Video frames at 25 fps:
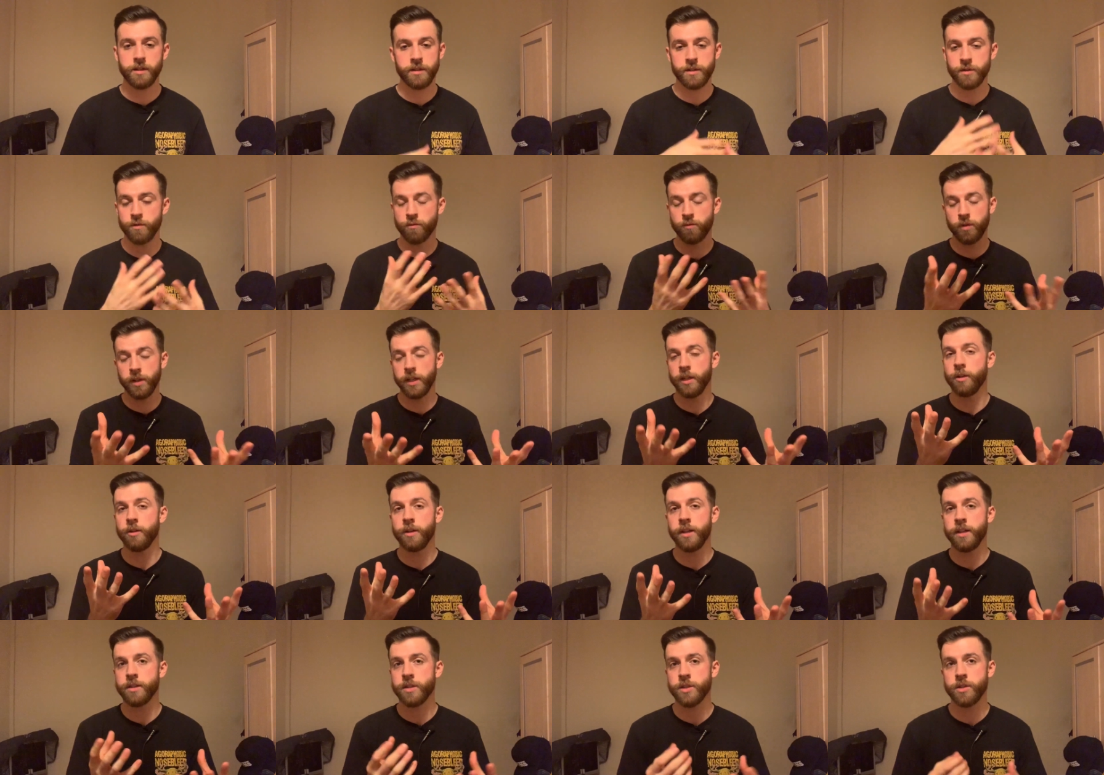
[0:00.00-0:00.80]
it's a really
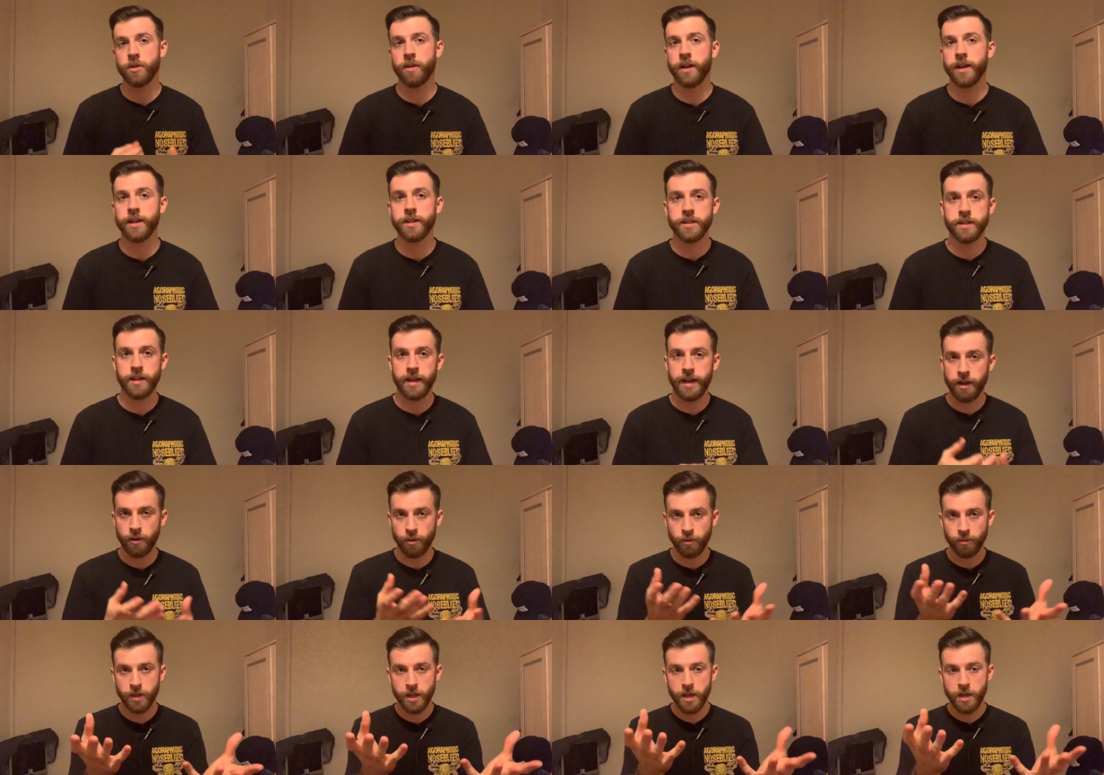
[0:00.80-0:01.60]
good insight into
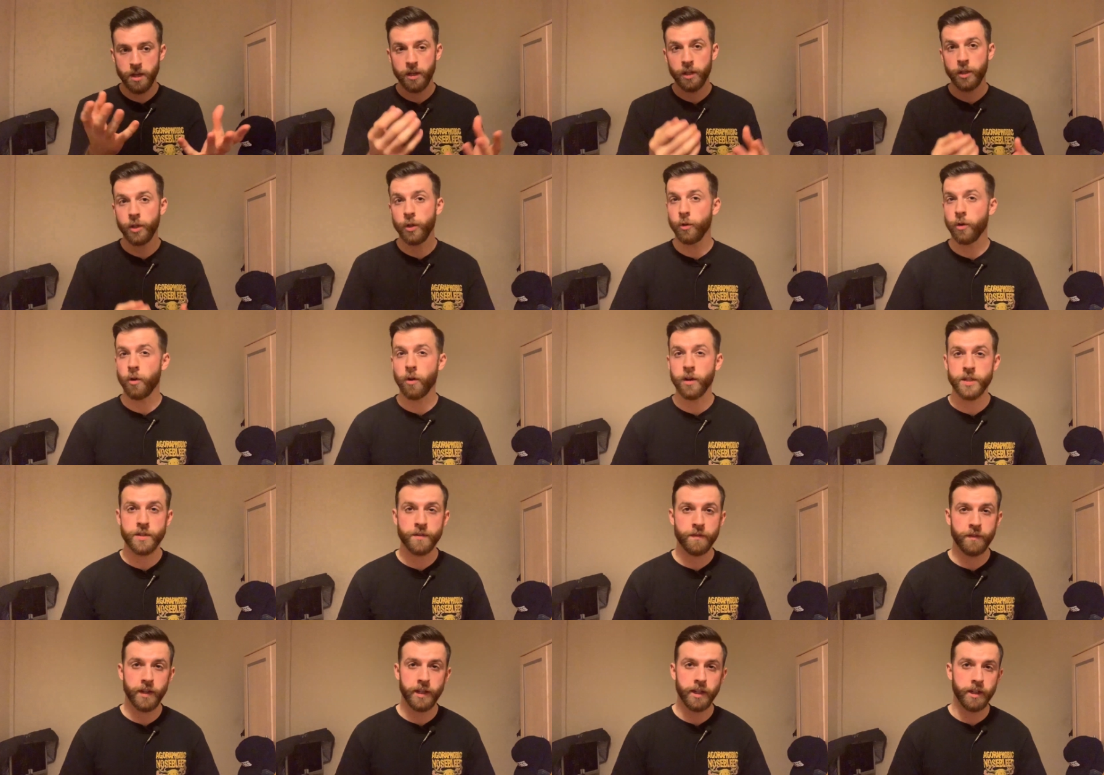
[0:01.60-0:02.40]
how you guys
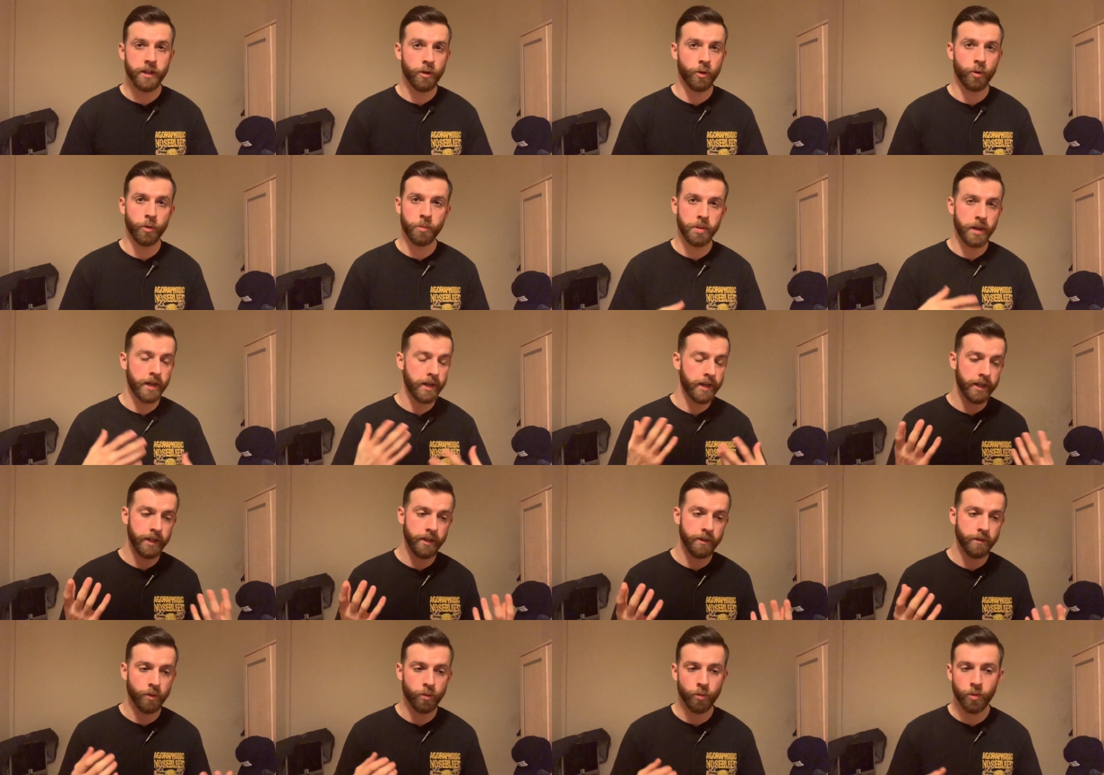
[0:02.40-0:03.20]
think or
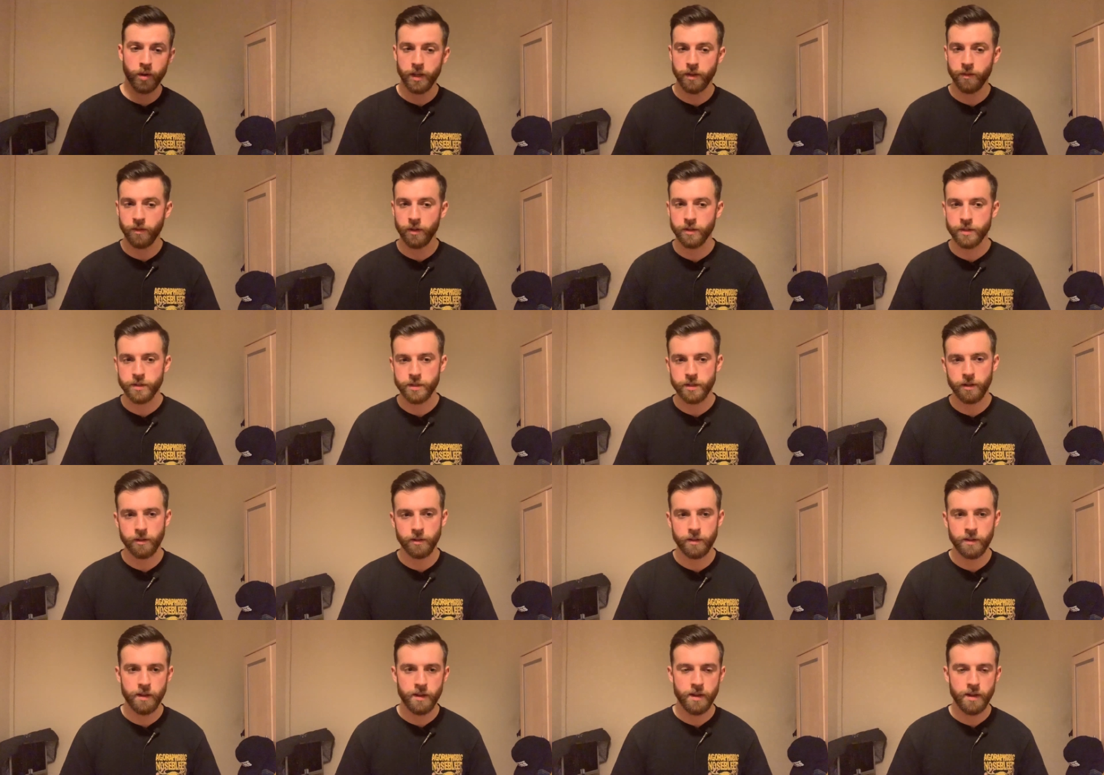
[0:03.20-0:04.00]
behave or whatever. So,